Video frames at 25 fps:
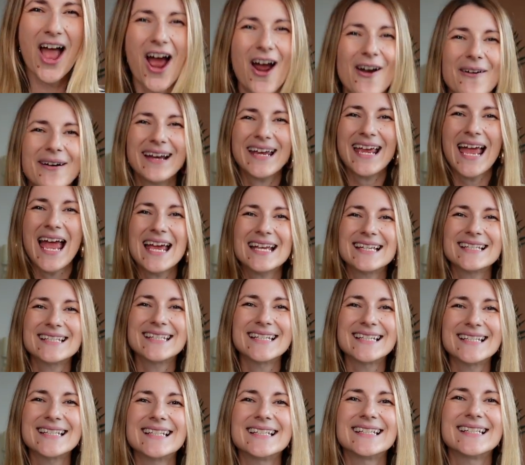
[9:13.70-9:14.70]
Alright guys,
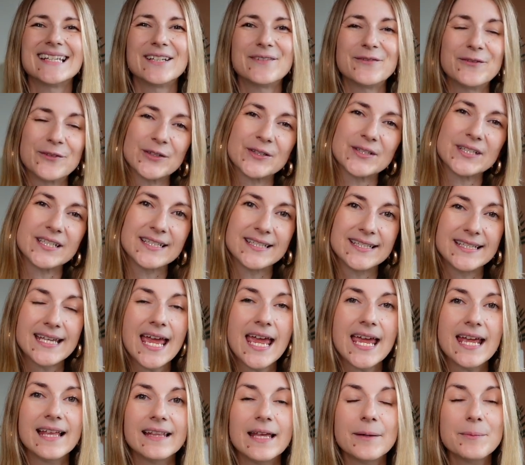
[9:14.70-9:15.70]
this is it for
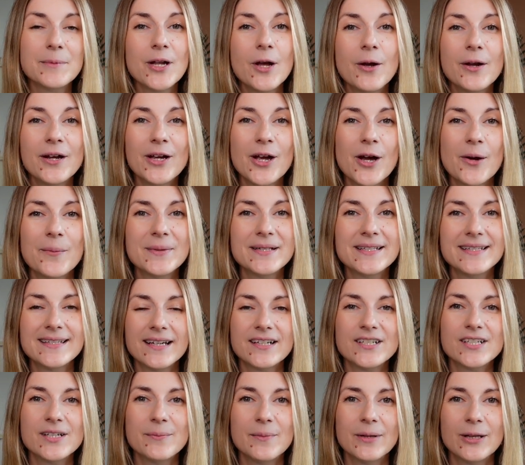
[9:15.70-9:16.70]
today. Let me know in the comment
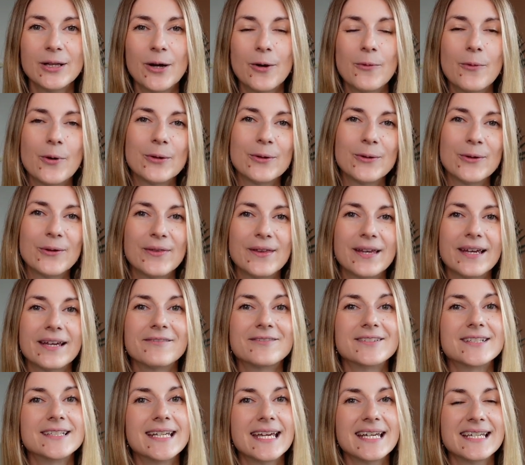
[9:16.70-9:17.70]
section below, what do you think
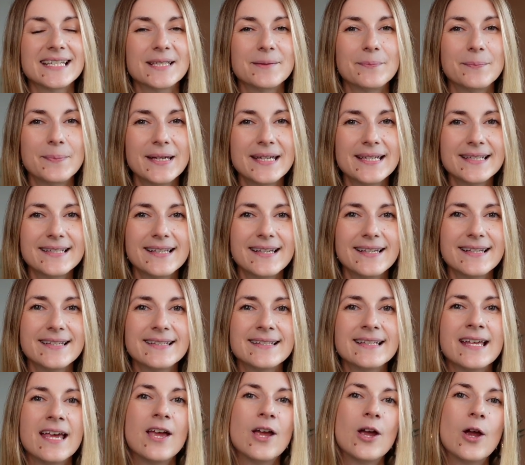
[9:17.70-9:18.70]
of today's
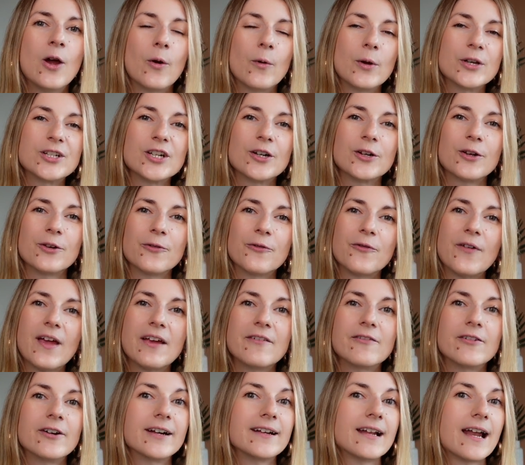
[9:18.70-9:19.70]
pieces? Which are your
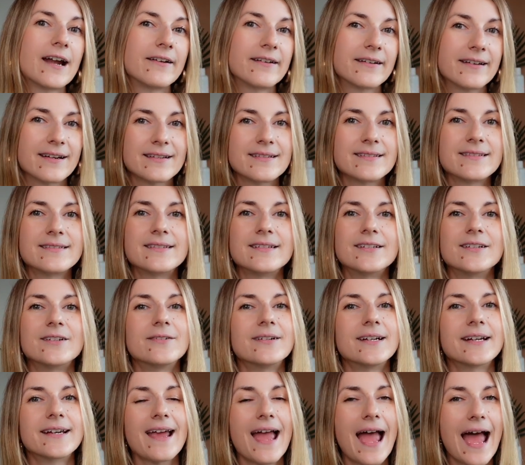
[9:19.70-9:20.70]
favorite? Are you
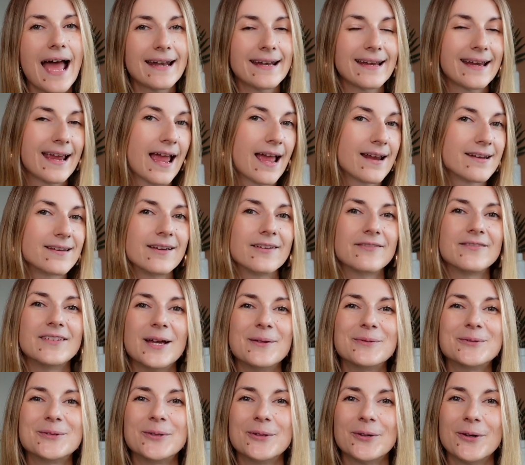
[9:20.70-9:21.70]
considering adding any of
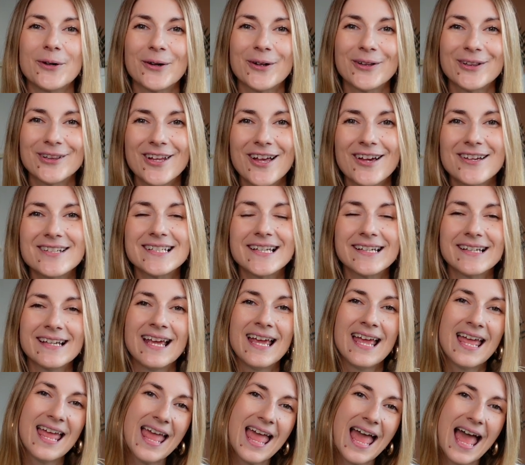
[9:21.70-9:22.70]
them to your closet?
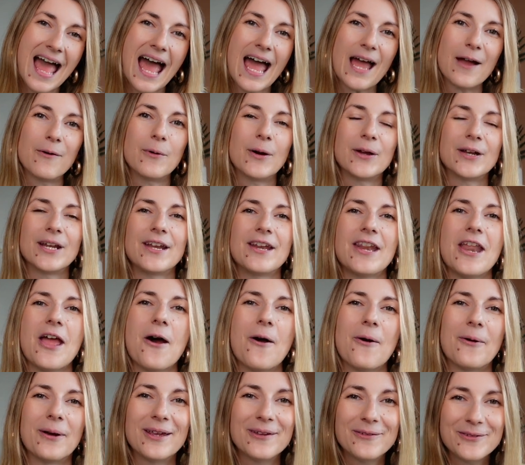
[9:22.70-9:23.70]
I want to
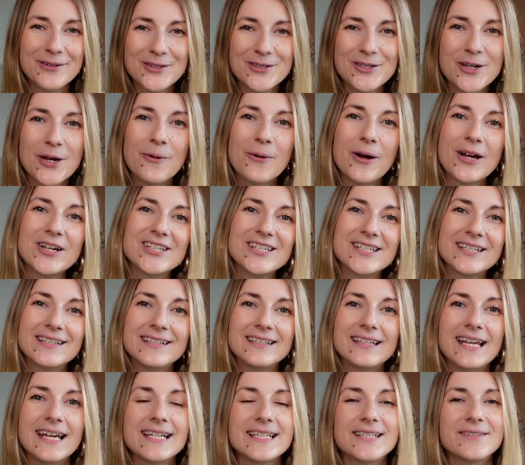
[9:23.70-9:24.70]
know. If you enjoy watching
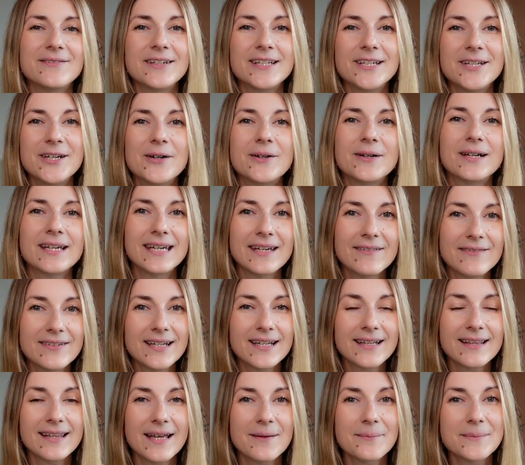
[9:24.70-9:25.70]
today's video, give it
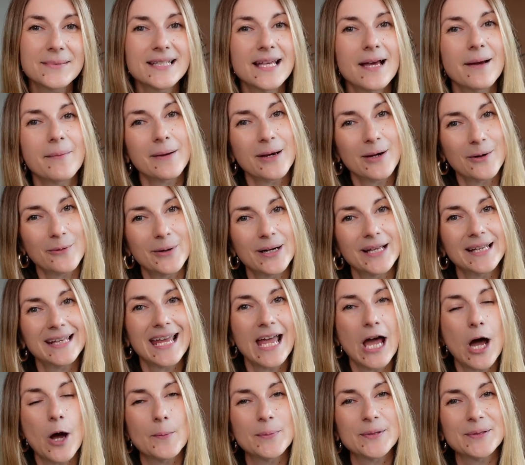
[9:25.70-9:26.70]
a thumbs up. It really
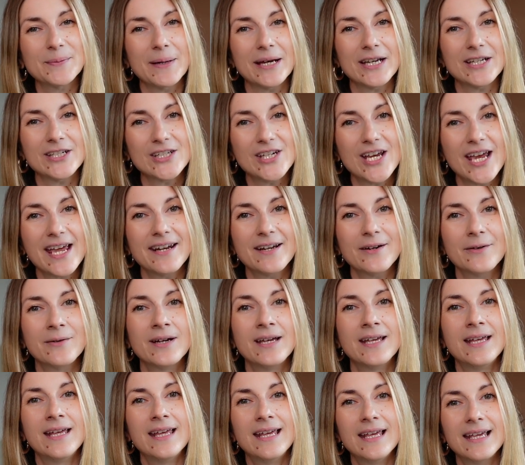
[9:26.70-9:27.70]
helps my channel.
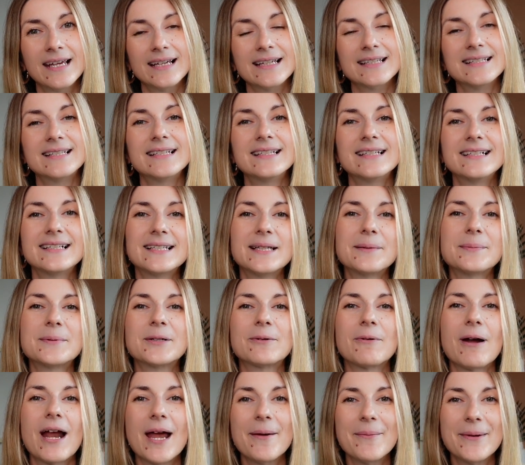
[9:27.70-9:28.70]
Consider
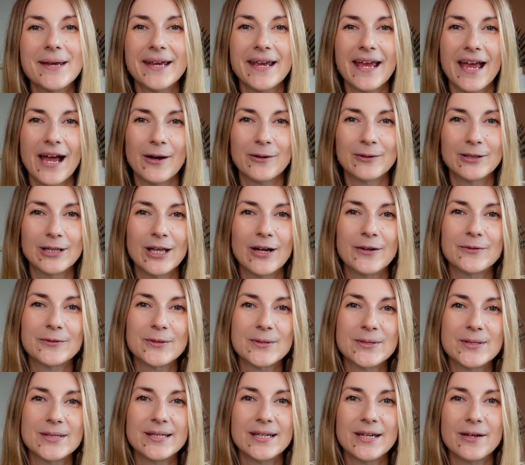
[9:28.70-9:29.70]
subscribing. I would love
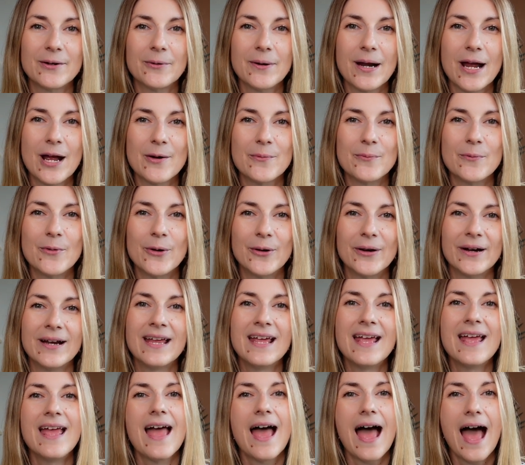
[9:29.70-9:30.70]
to see you around more.
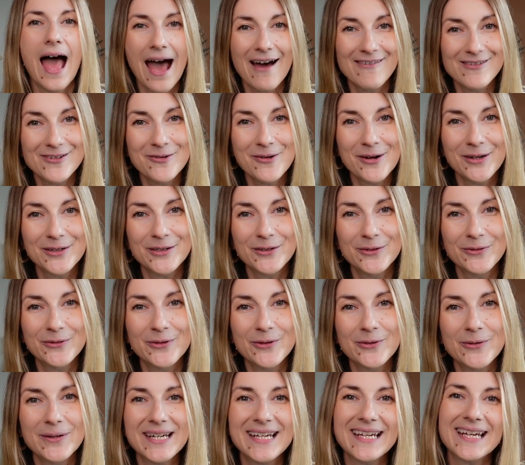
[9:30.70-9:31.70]
Have a
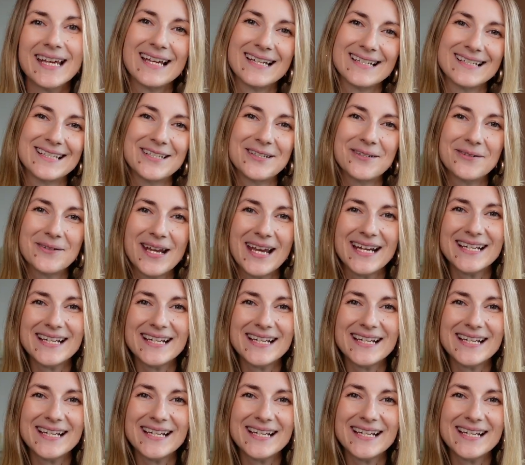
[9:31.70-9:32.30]
wonderful week and see you